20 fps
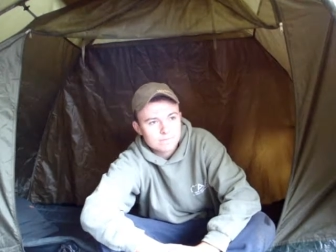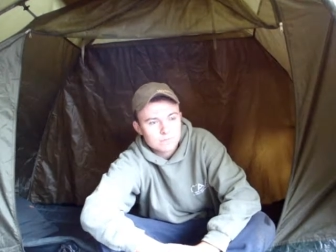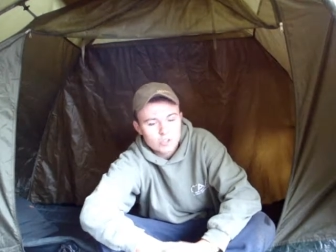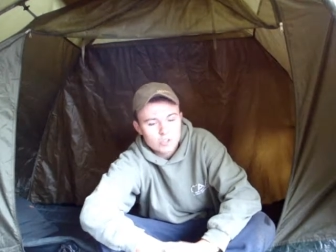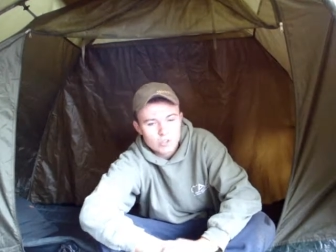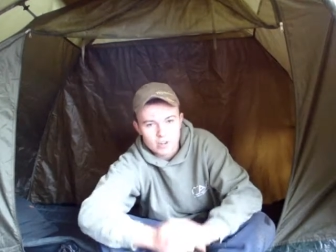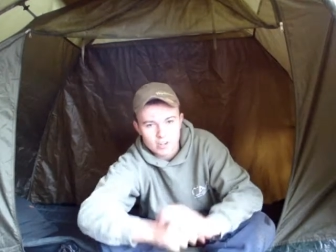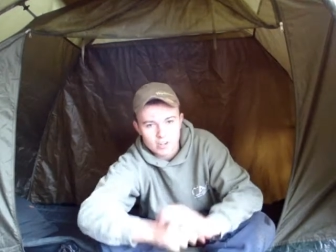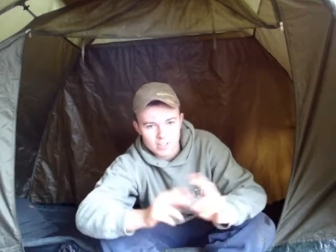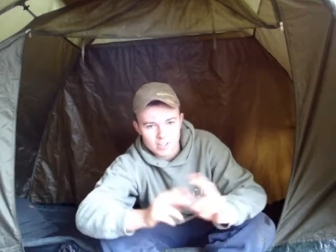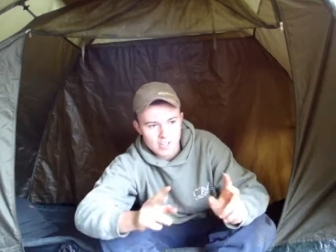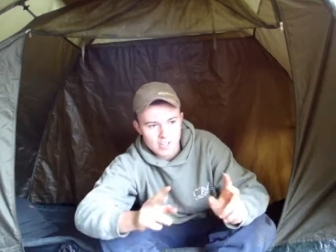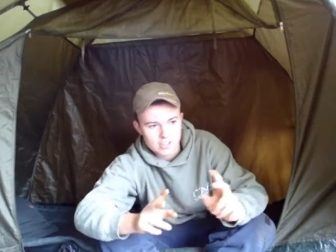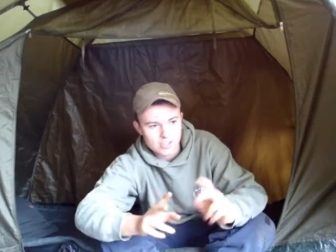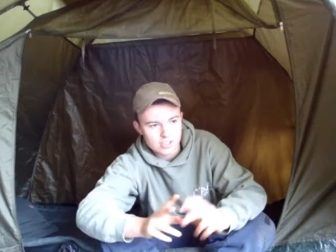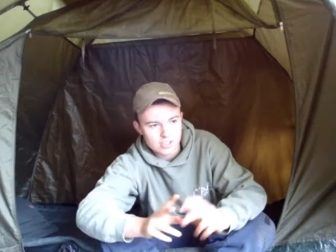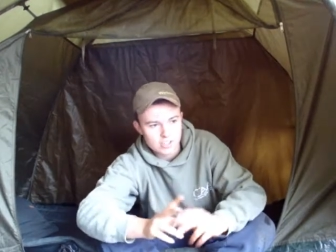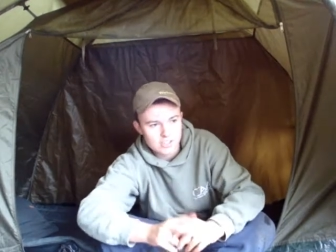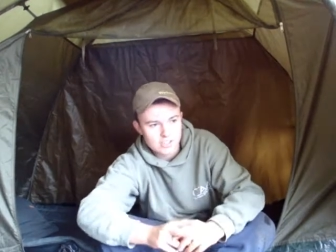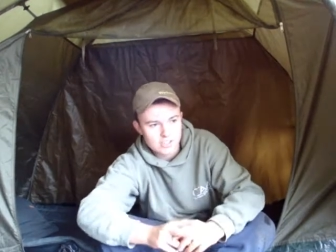trying to
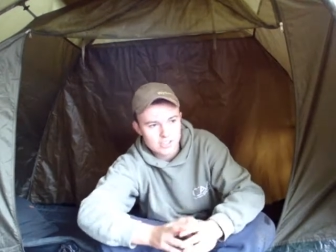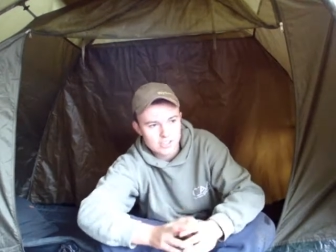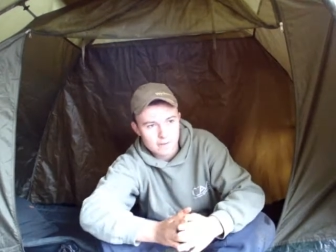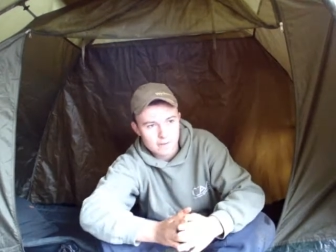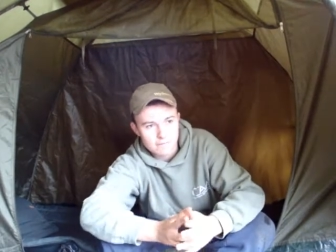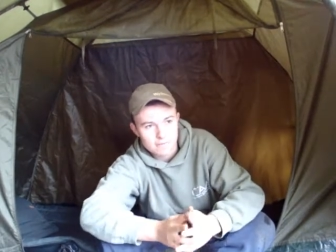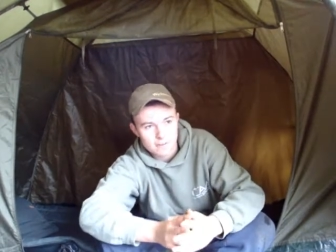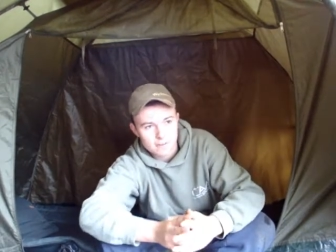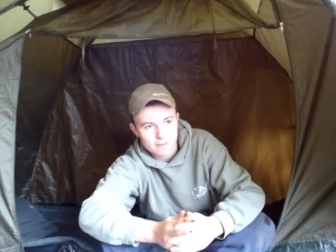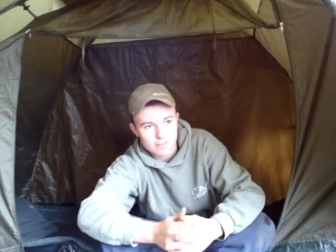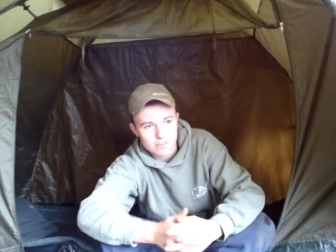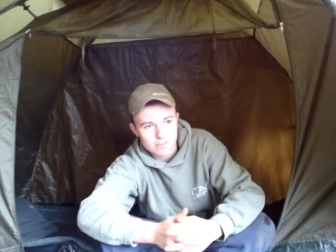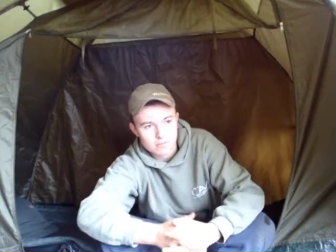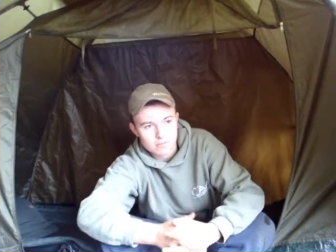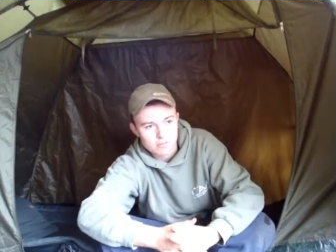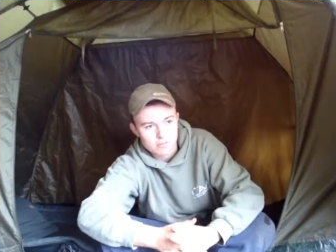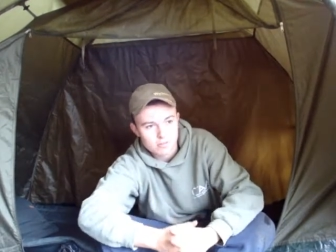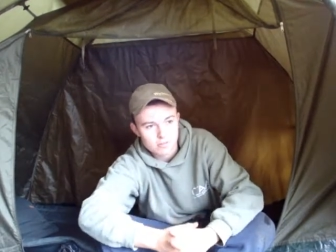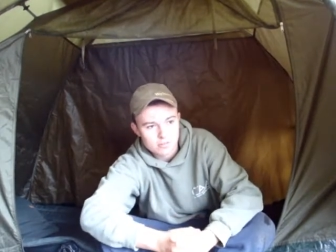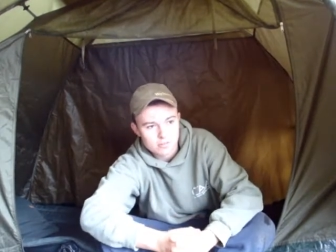catch it today, fingers
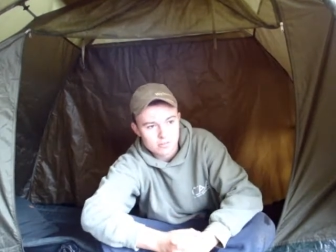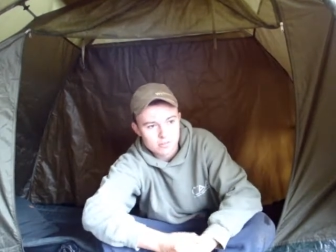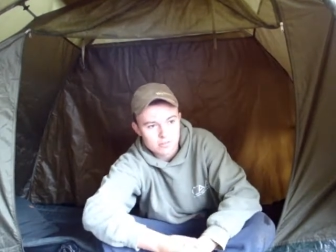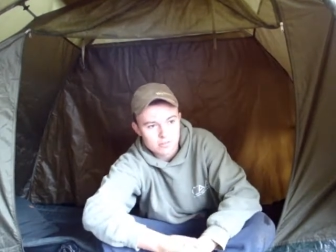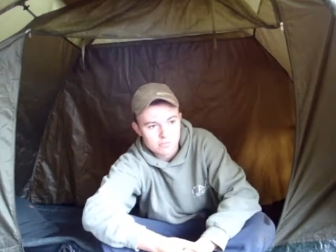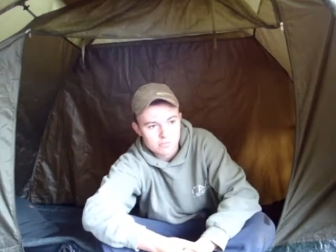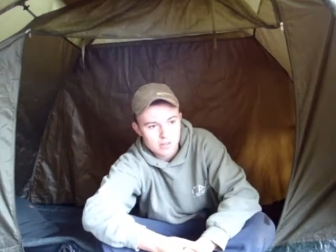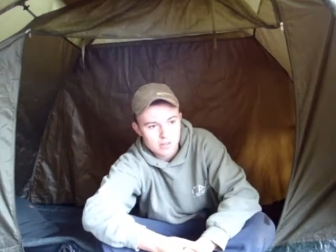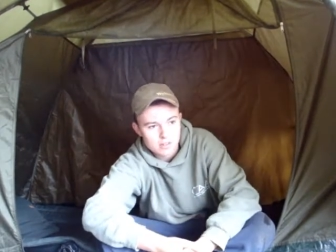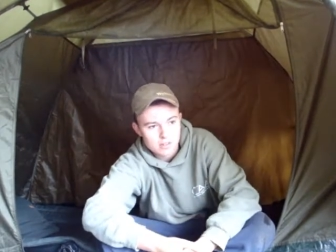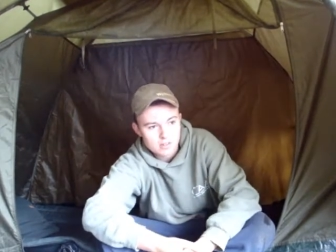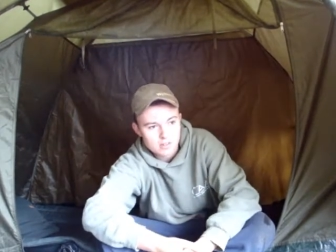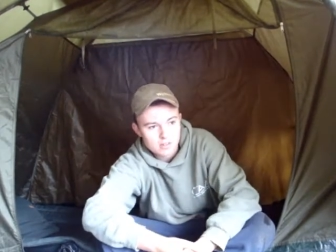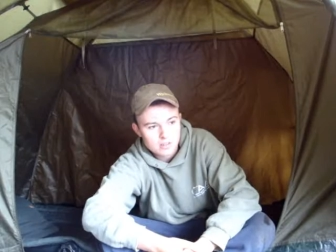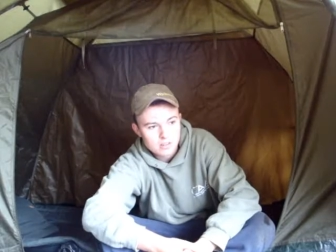crossed, but